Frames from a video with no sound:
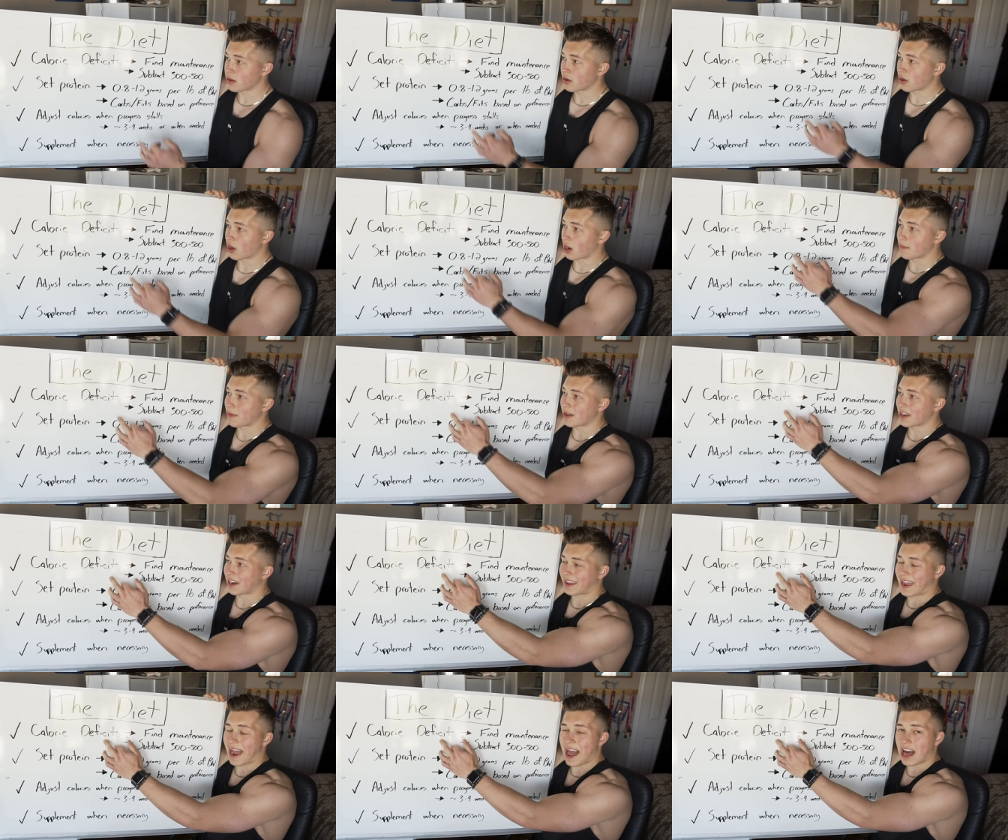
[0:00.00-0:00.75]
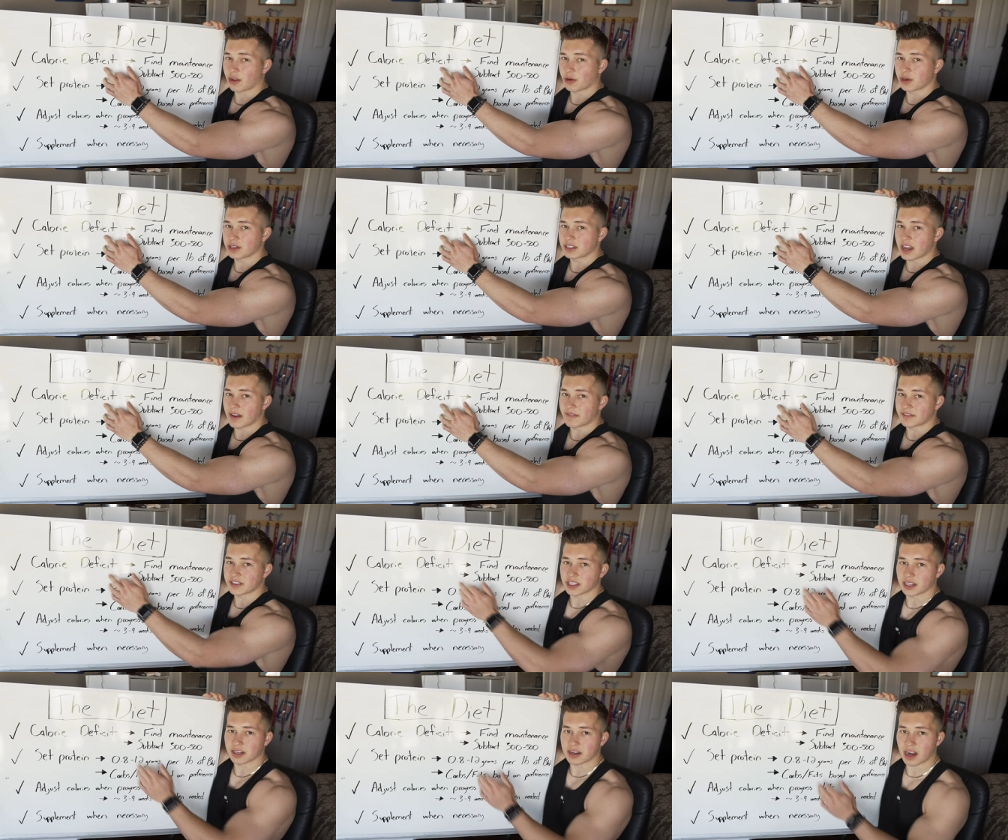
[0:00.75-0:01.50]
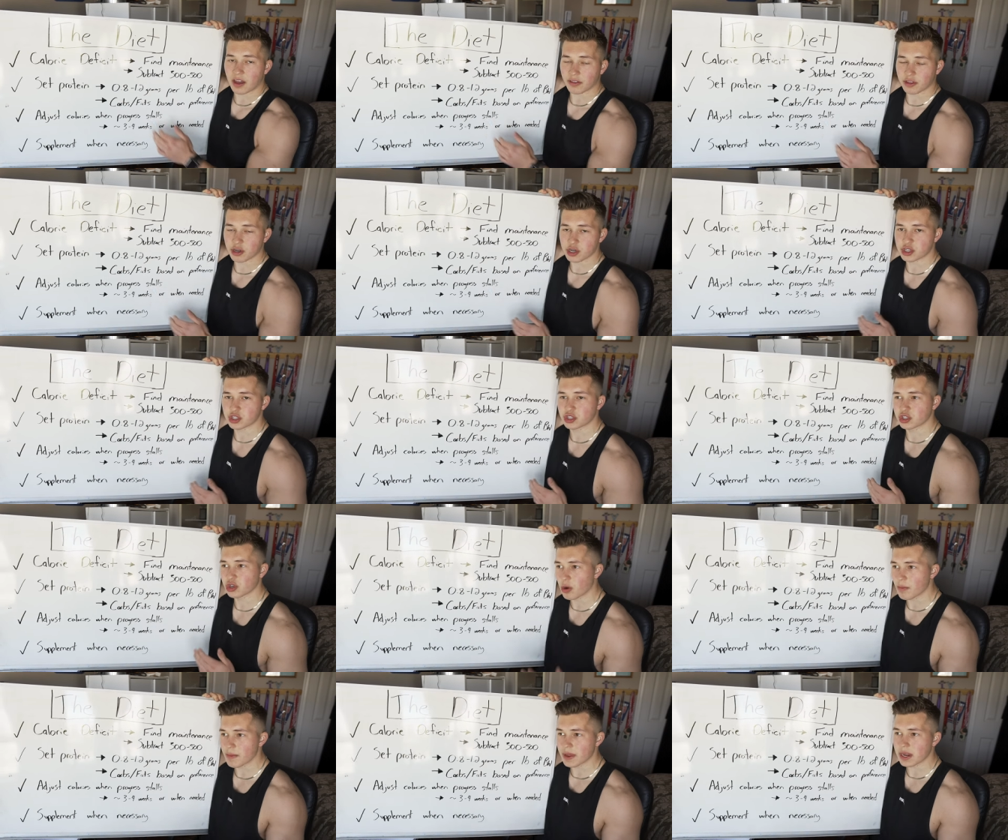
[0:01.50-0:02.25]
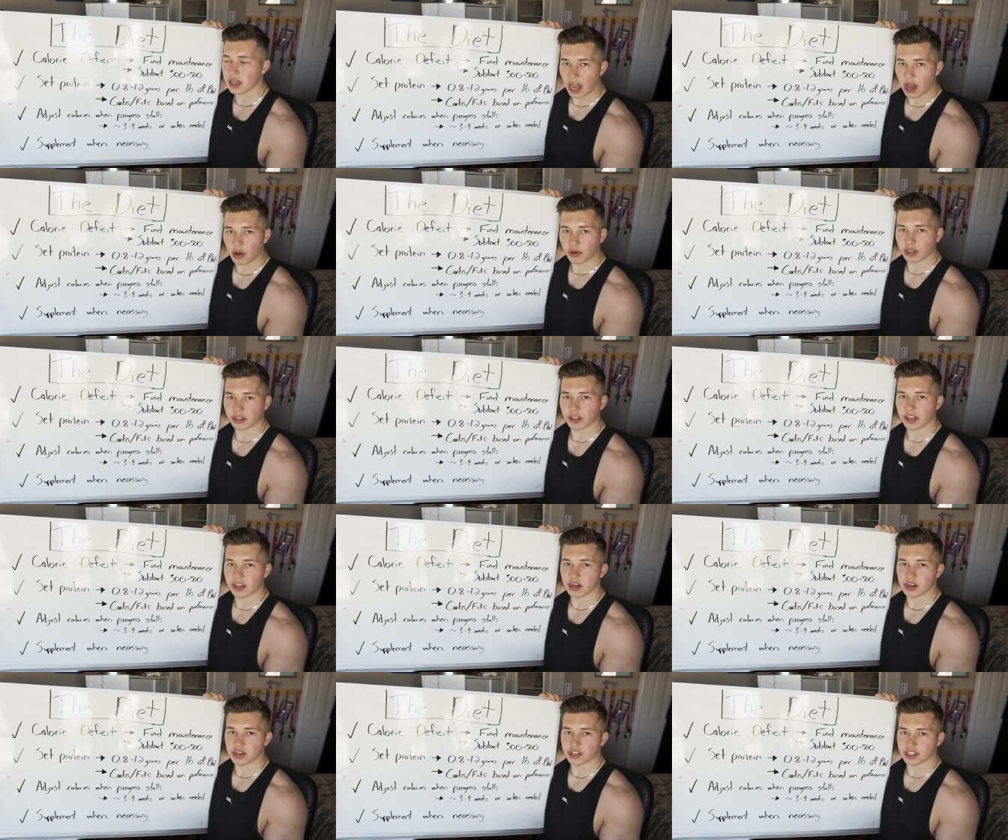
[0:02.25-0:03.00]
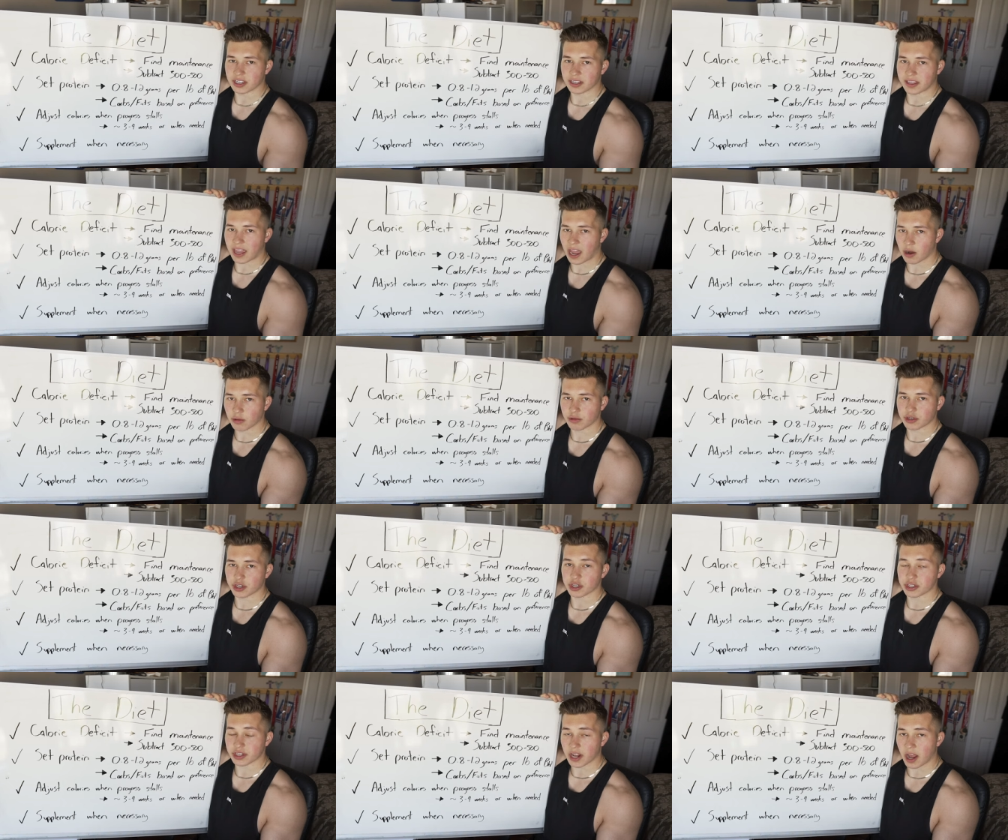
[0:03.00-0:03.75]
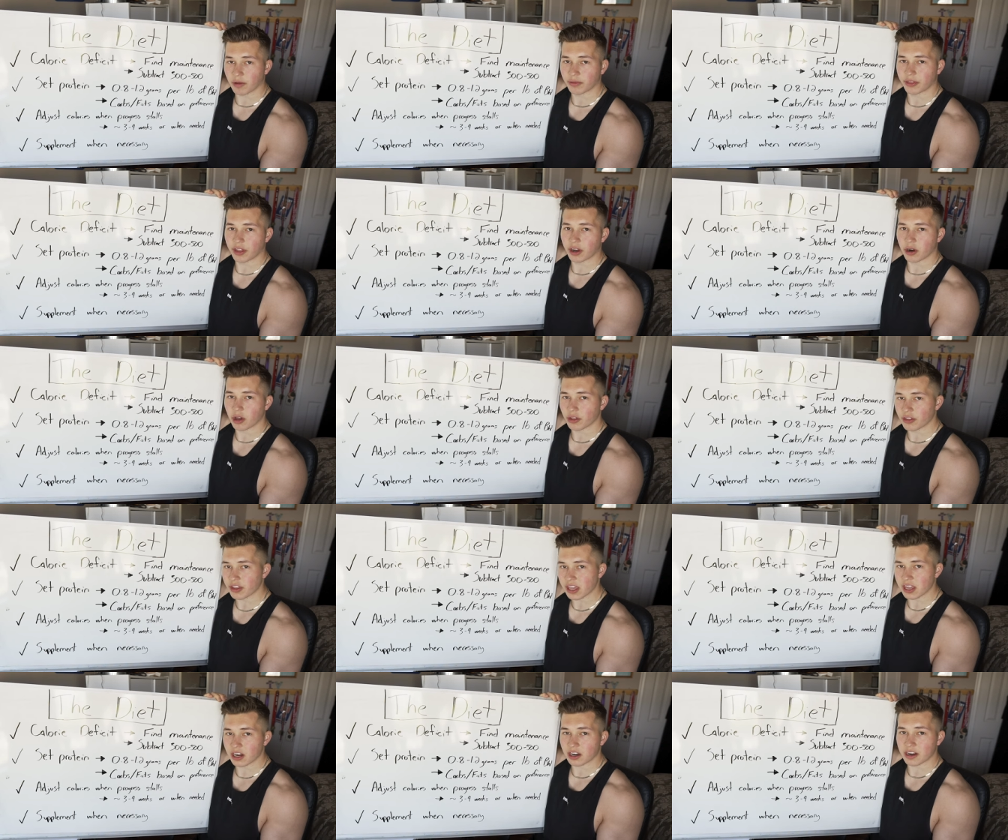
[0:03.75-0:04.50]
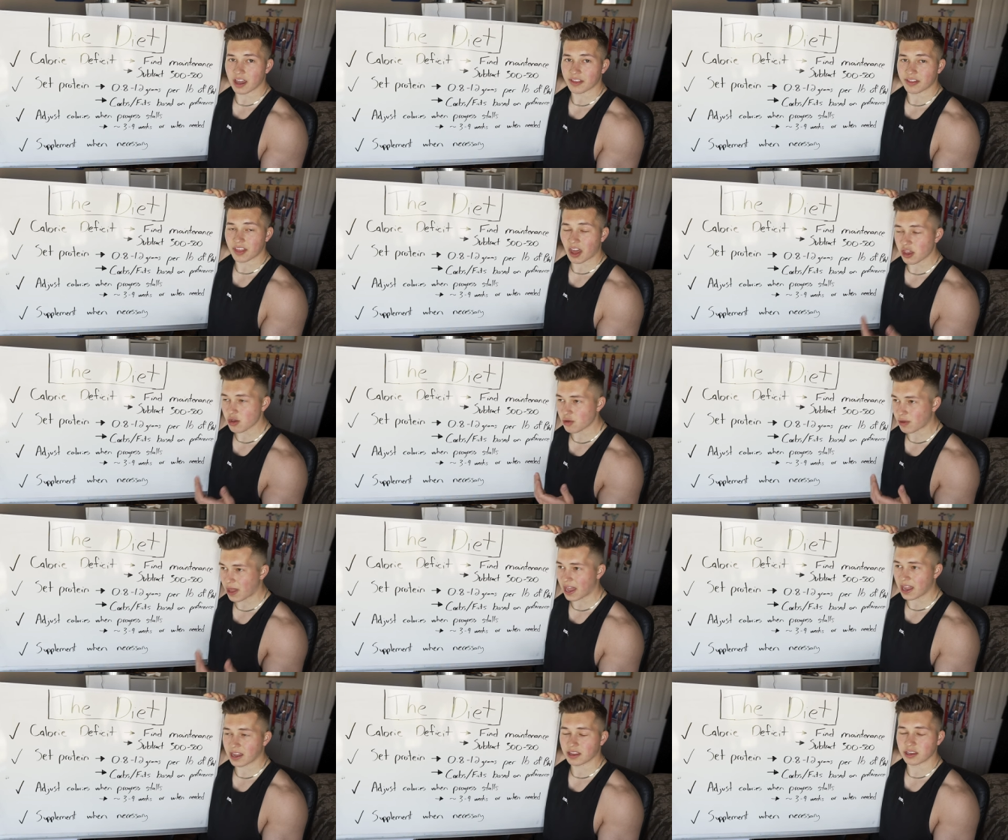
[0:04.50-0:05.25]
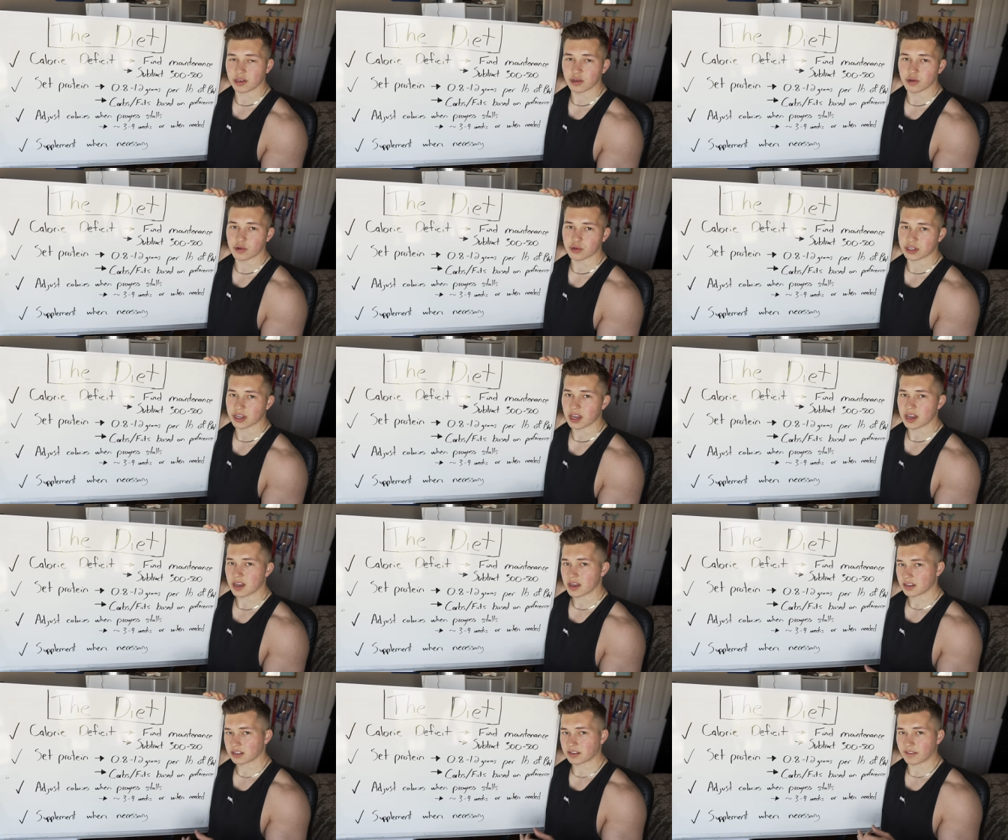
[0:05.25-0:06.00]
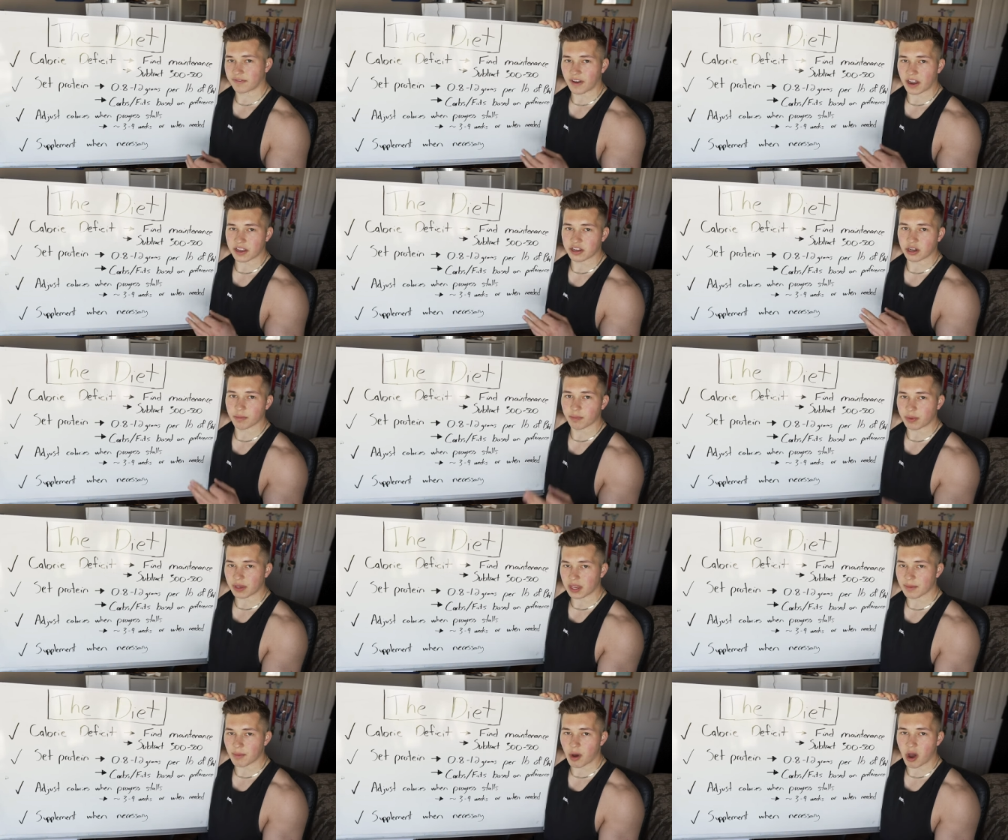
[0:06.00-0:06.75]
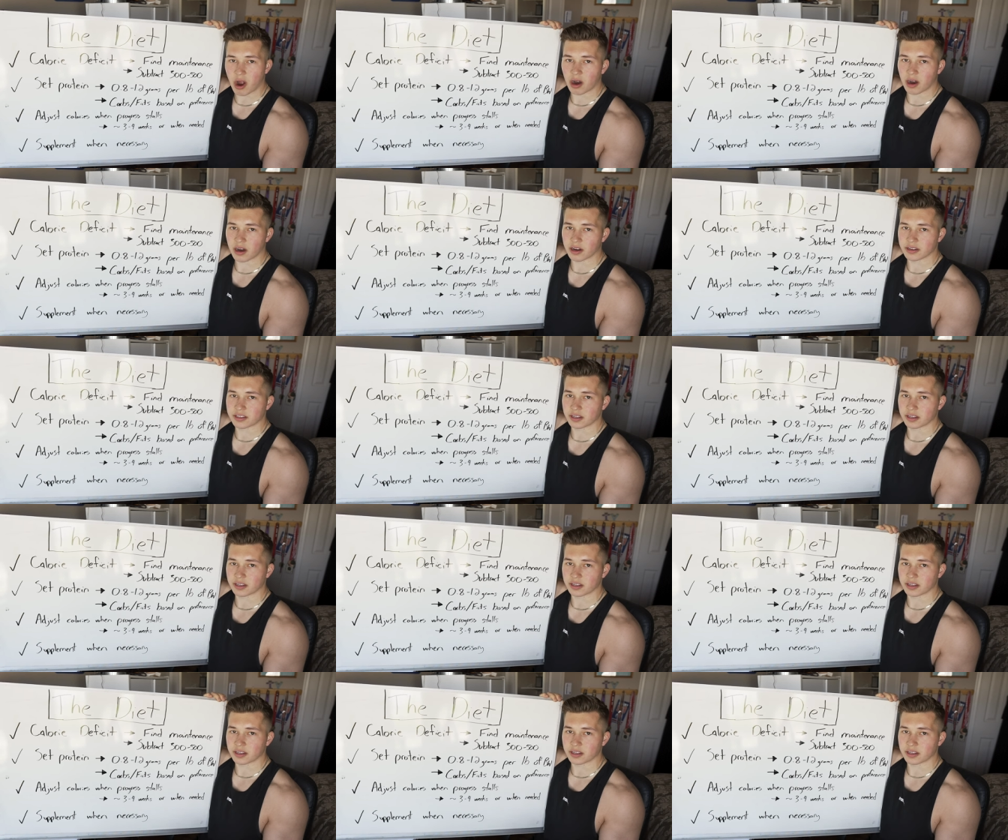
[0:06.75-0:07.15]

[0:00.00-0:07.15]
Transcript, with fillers: you gotta be in a calorie deficit. Now, there's so many calculators and counters out there on the internet that you can use to find your BMR,